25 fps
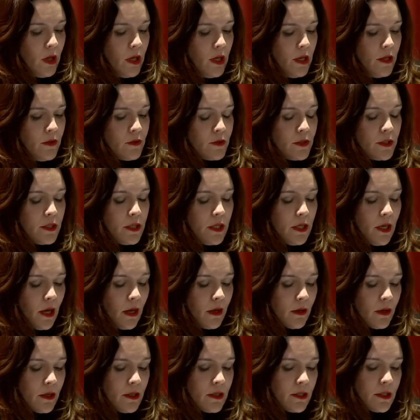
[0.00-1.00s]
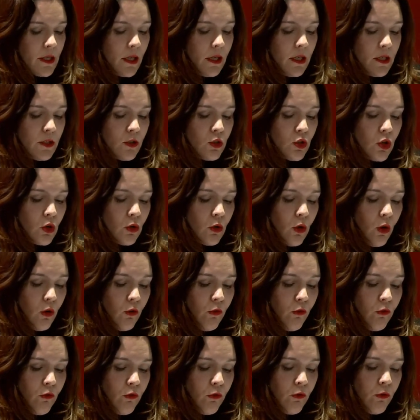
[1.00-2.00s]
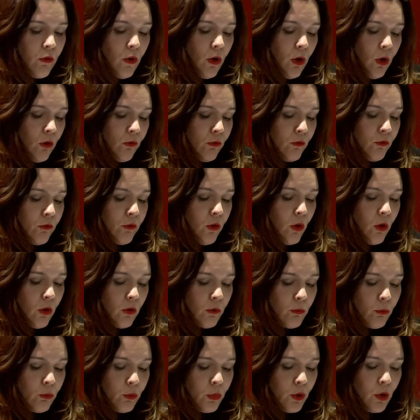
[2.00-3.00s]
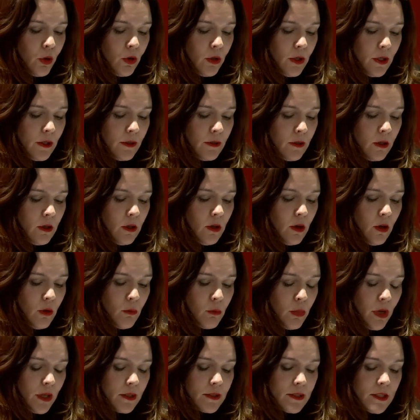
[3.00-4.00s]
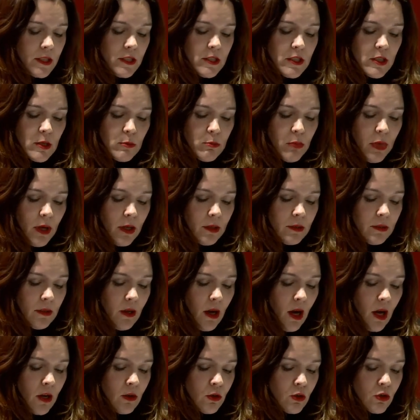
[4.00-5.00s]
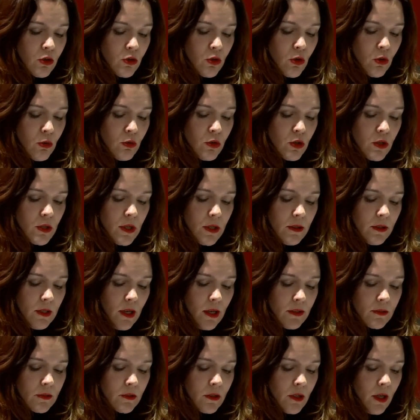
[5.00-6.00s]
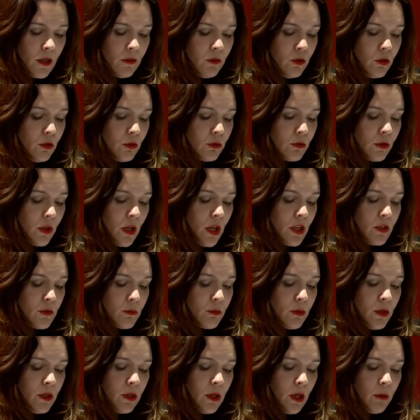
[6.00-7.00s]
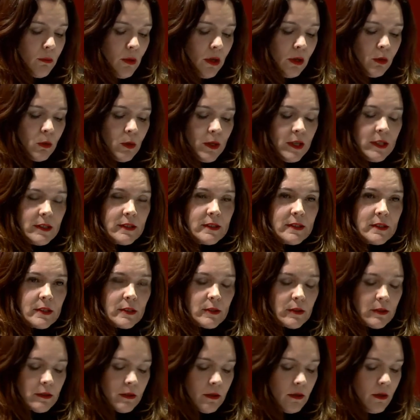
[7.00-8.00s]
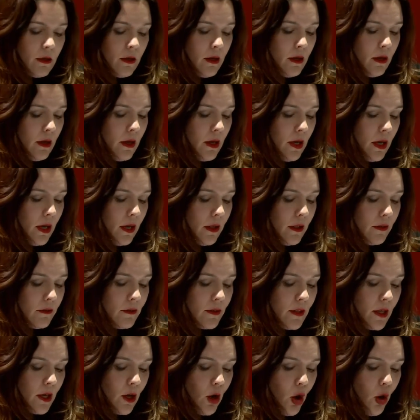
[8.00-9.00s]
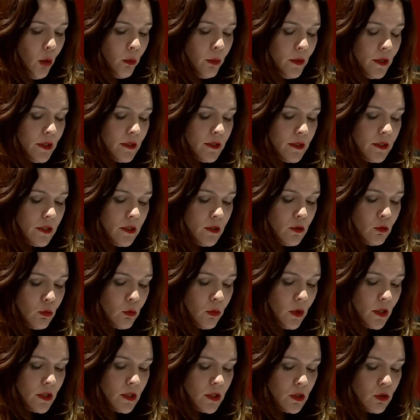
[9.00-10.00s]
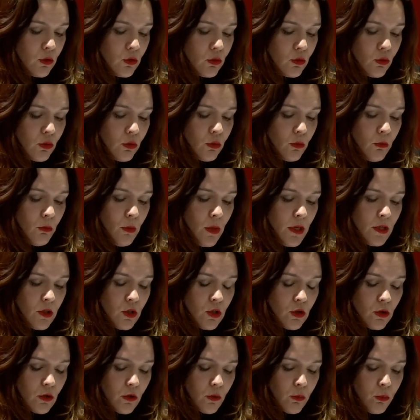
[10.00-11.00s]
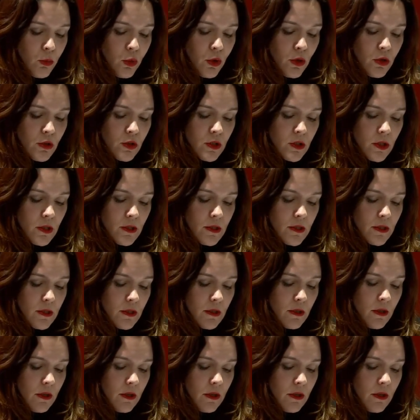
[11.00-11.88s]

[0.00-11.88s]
Each year, a selection of 4 project participants are chosen as random has been evaluated. The objective was to measure process